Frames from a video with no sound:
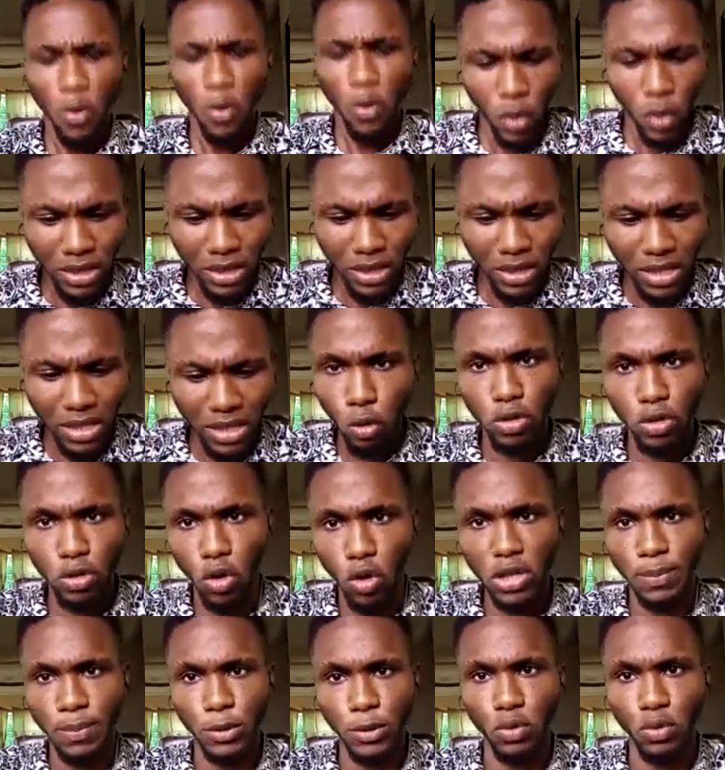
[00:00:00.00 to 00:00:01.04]
When they go to the
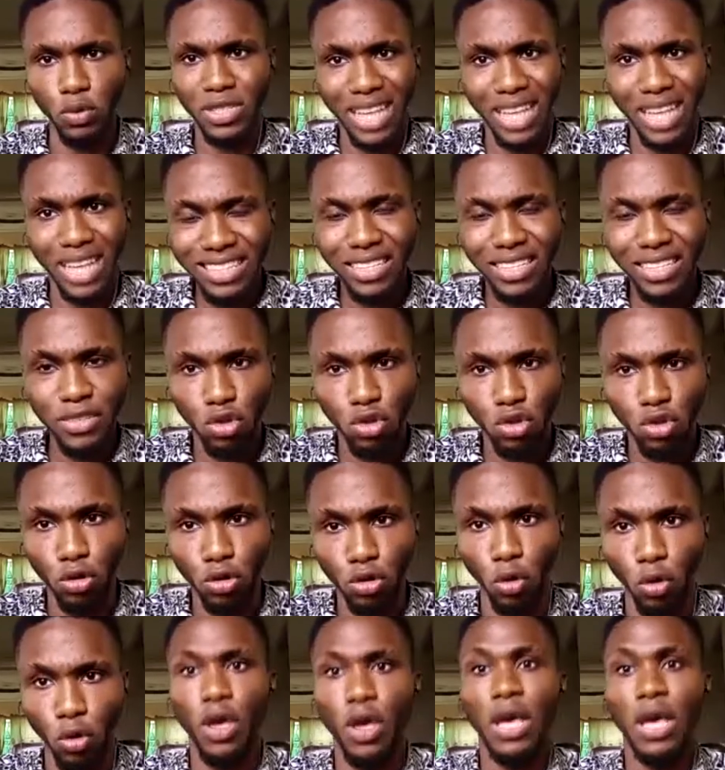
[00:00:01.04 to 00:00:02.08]
hospitals, can this doctor
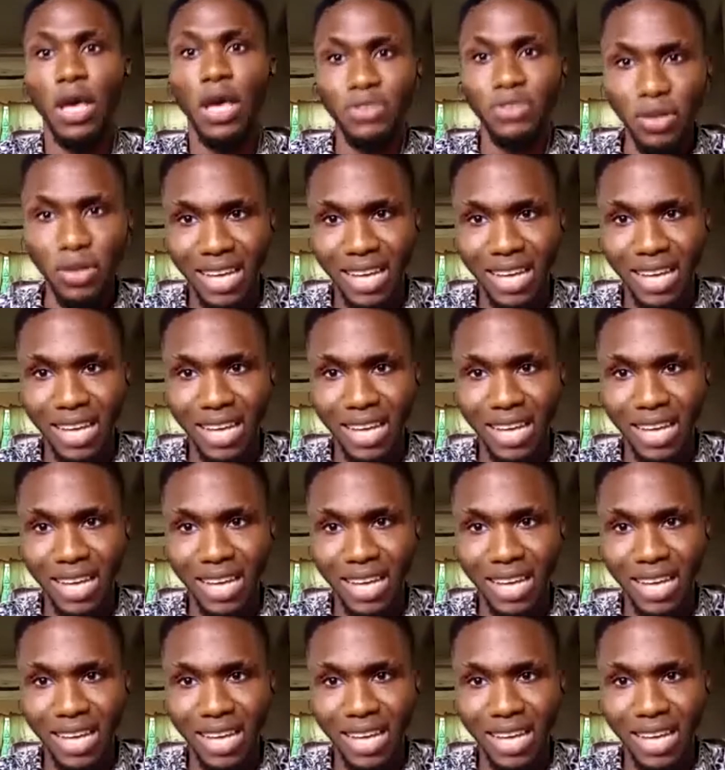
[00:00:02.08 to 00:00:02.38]
treat?